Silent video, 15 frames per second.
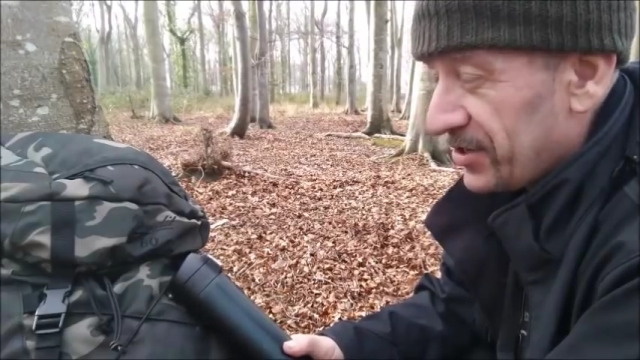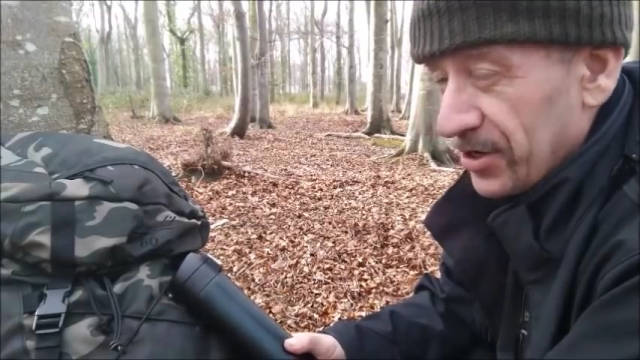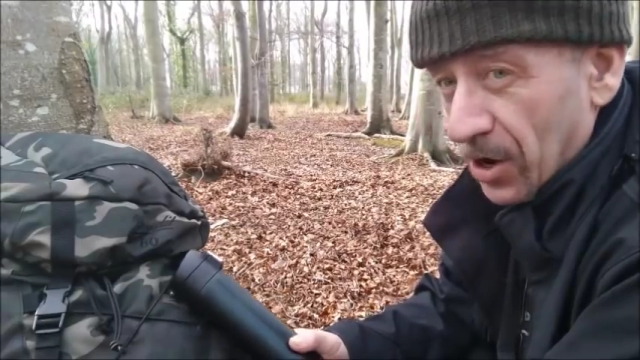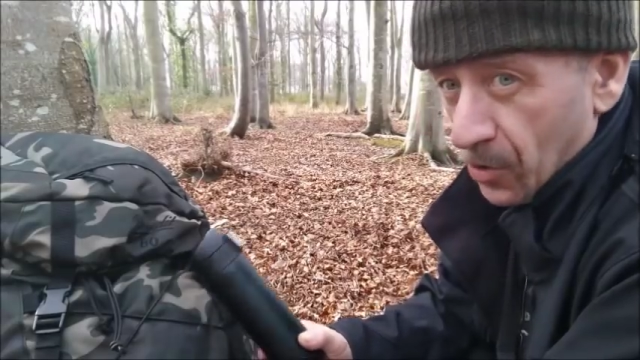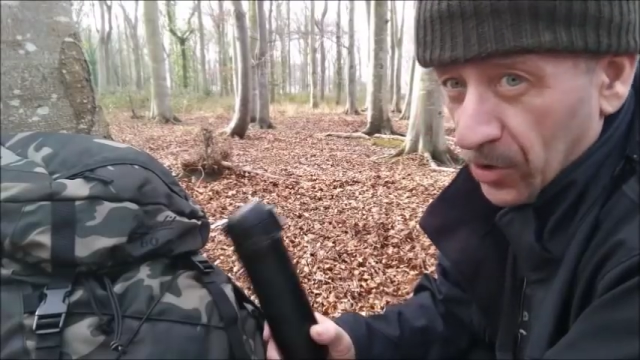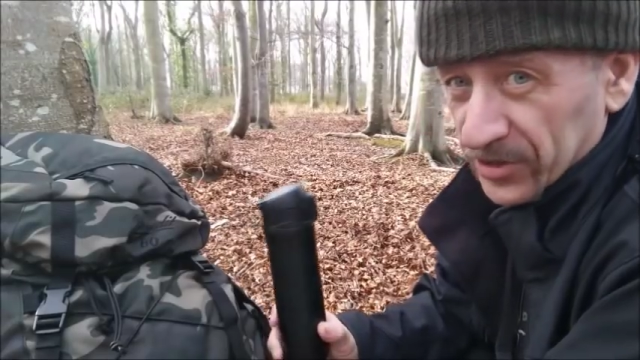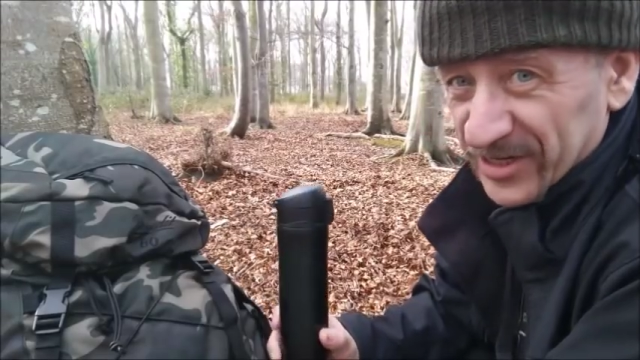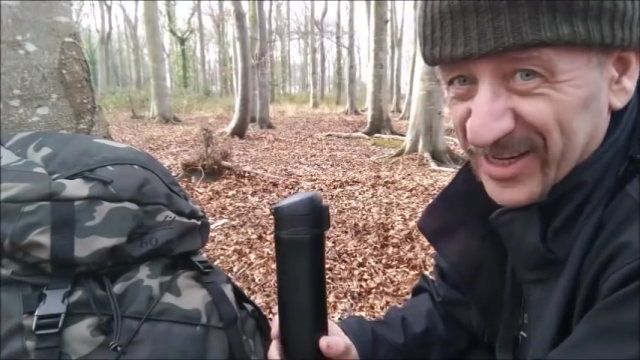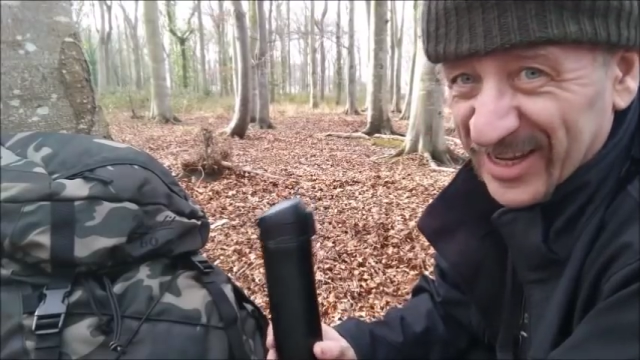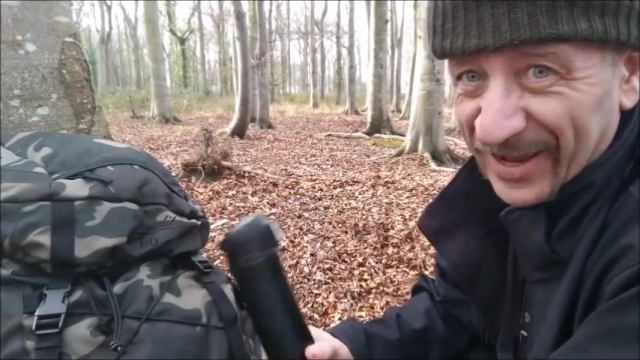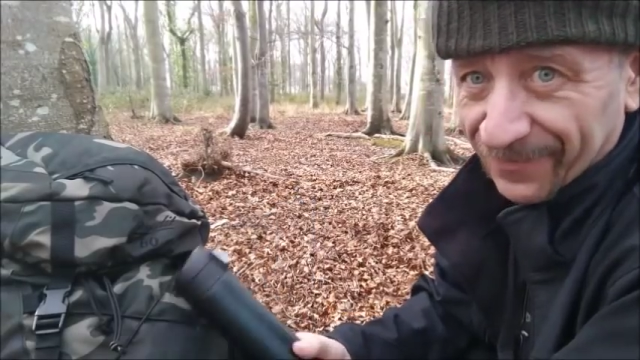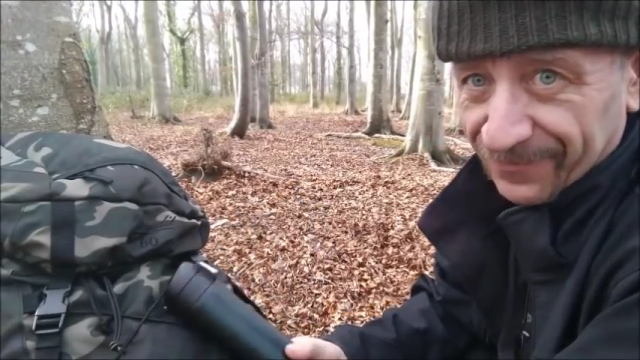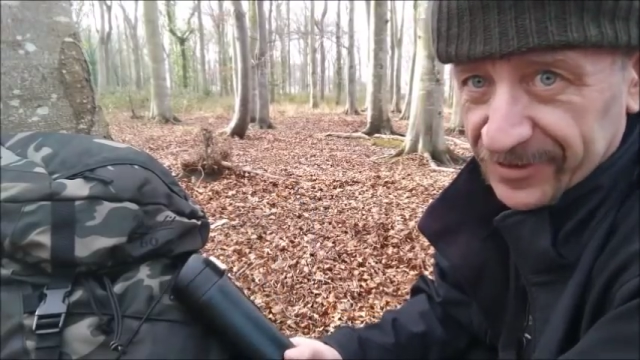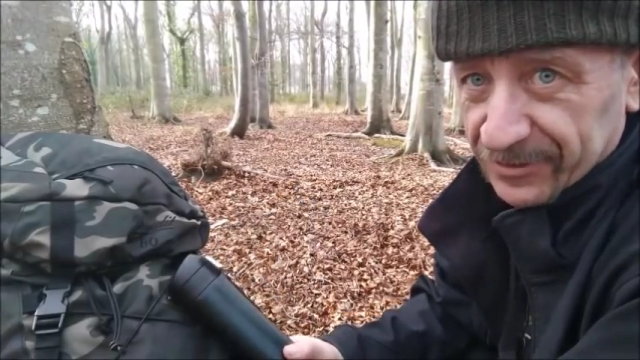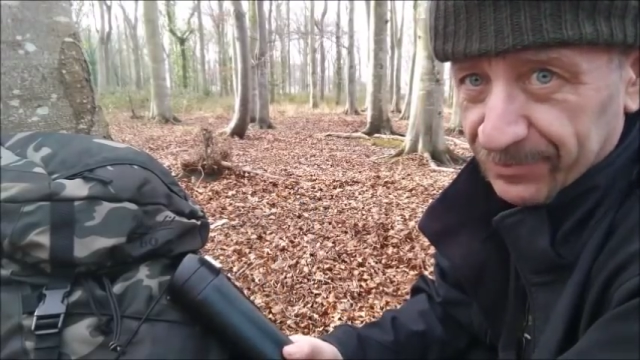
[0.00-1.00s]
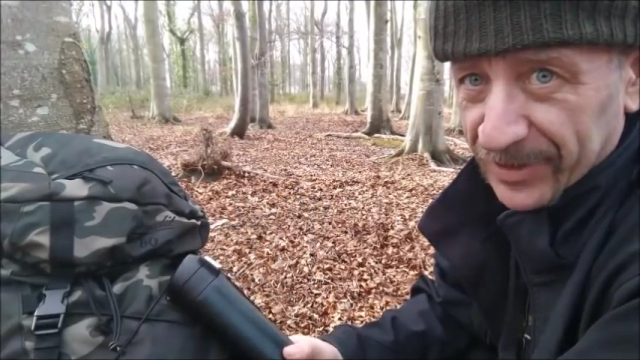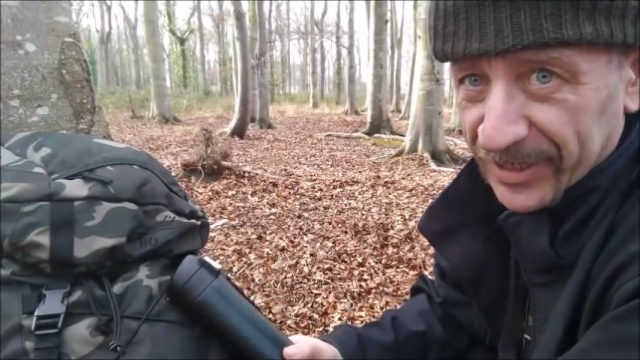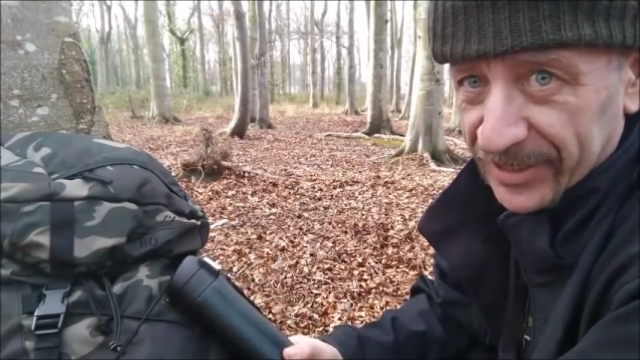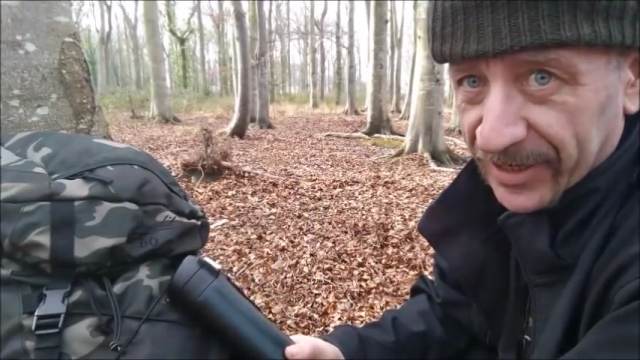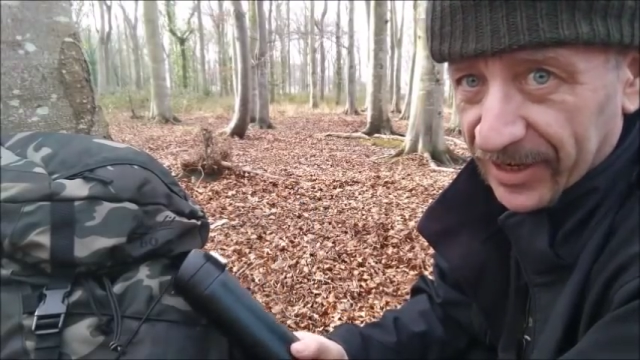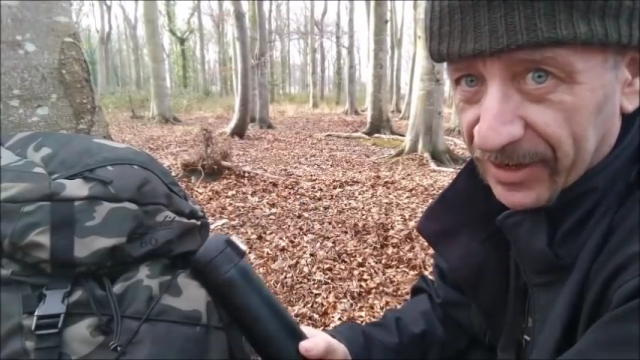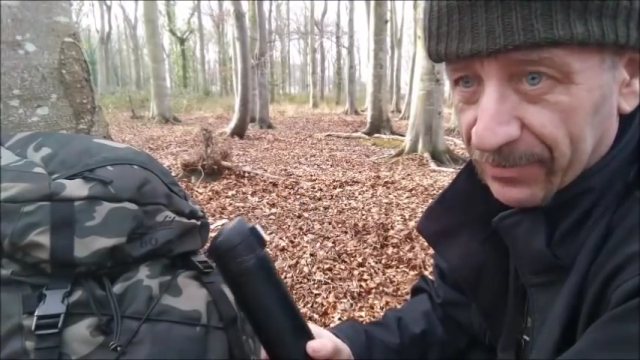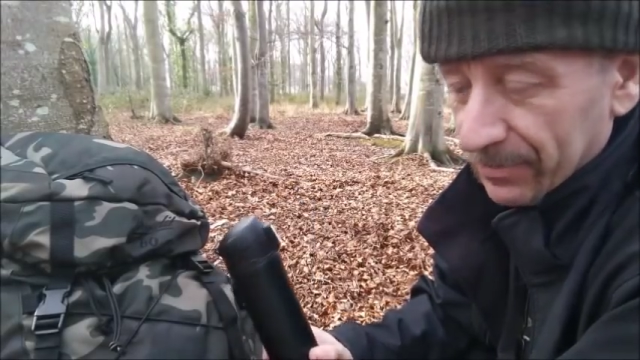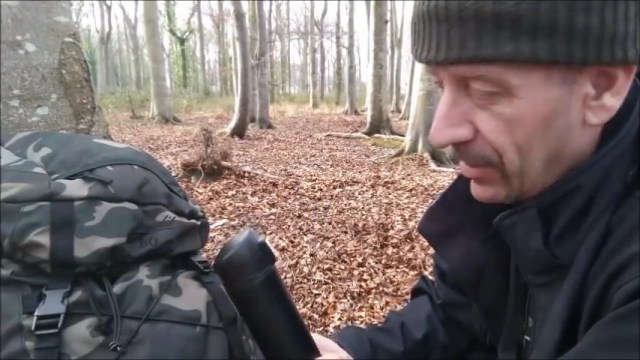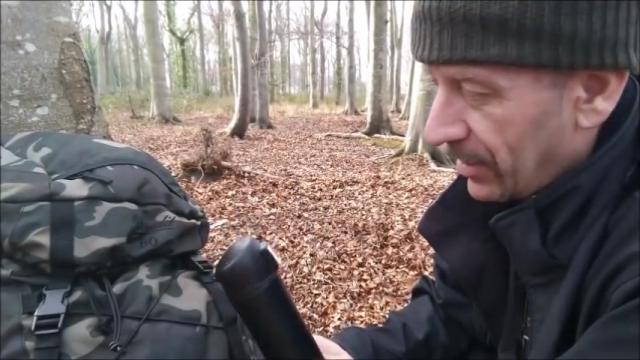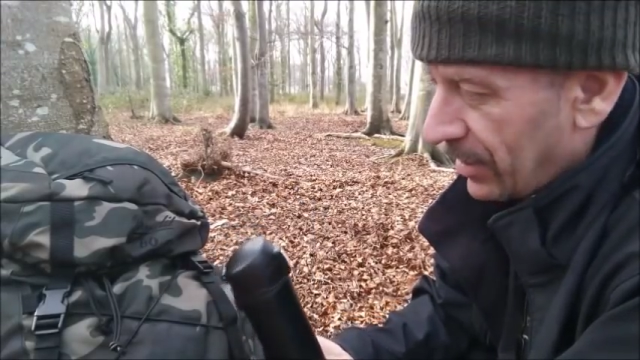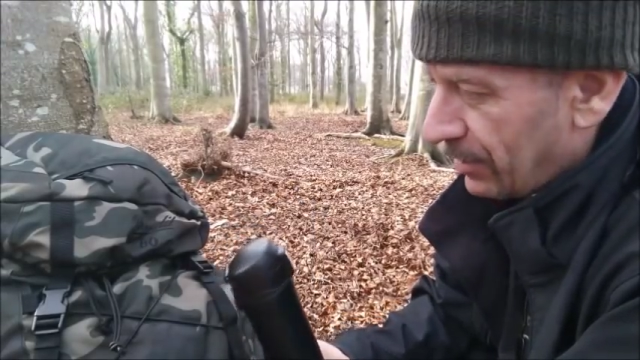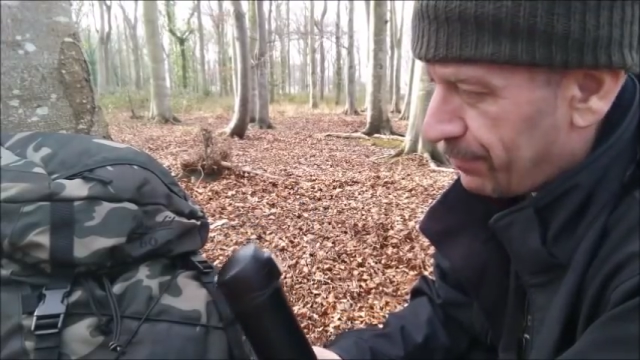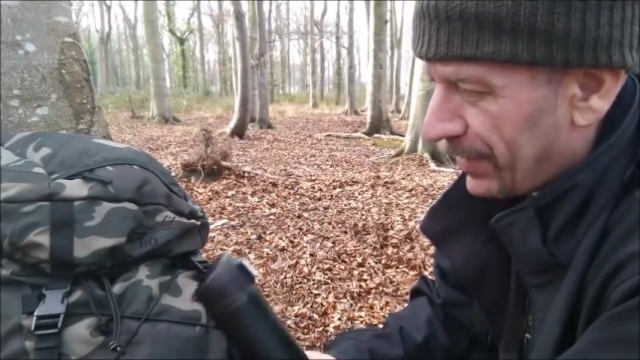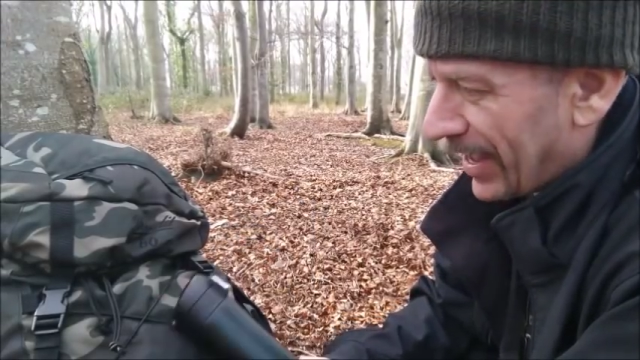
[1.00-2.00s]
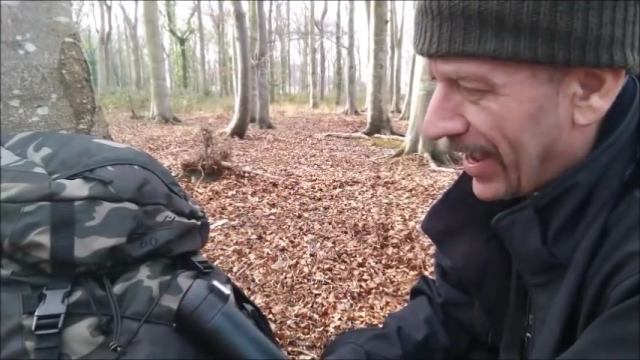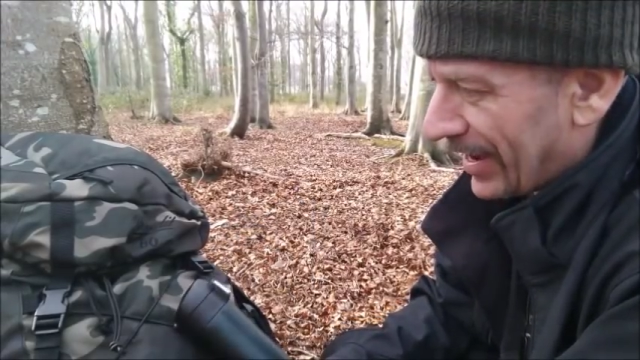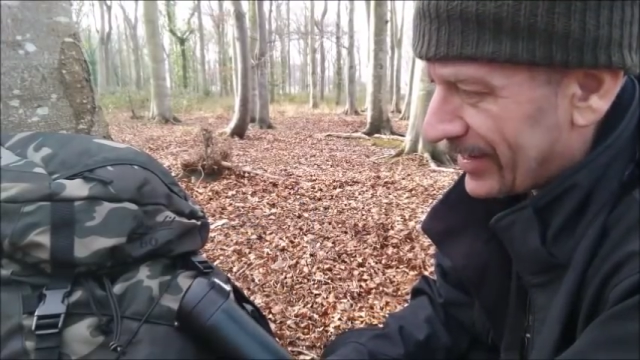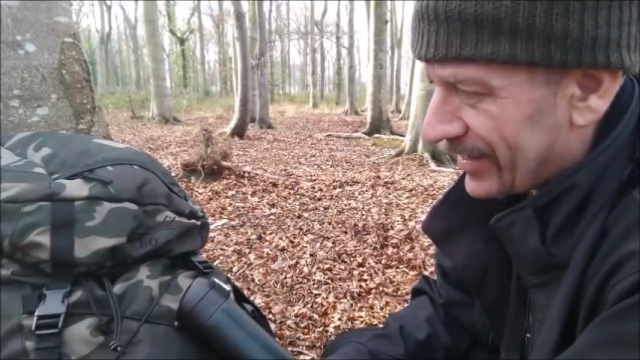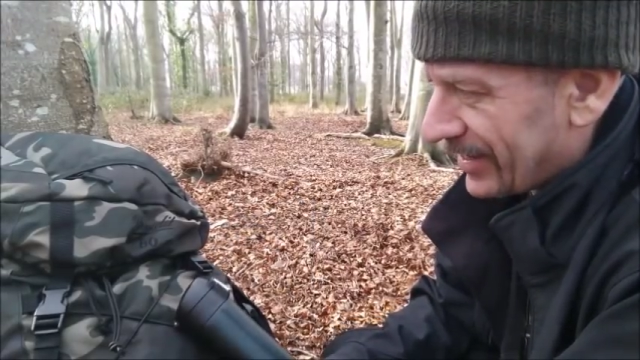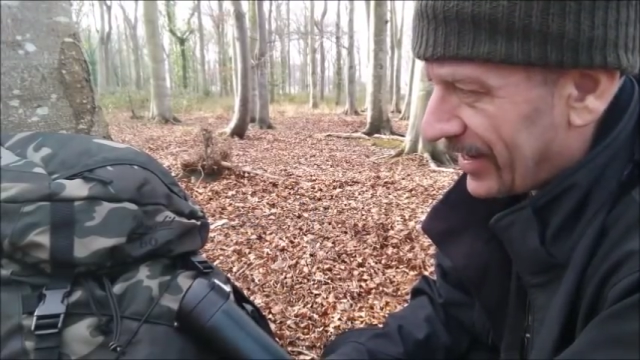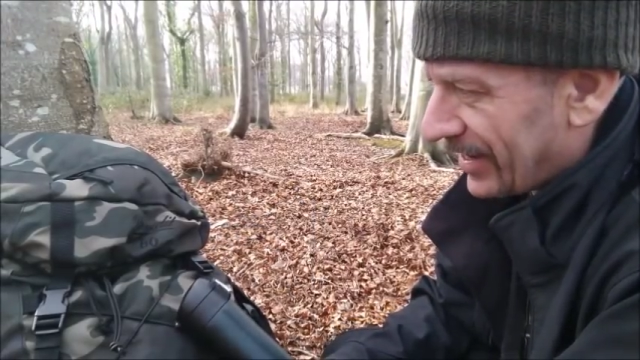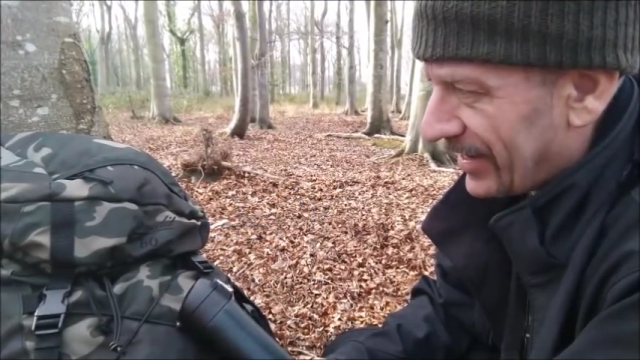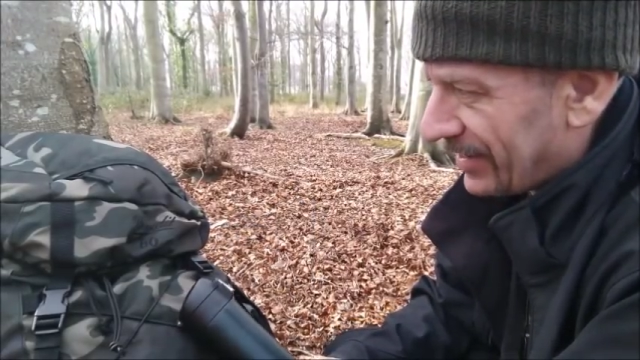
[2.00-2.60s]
No one gives me a pack,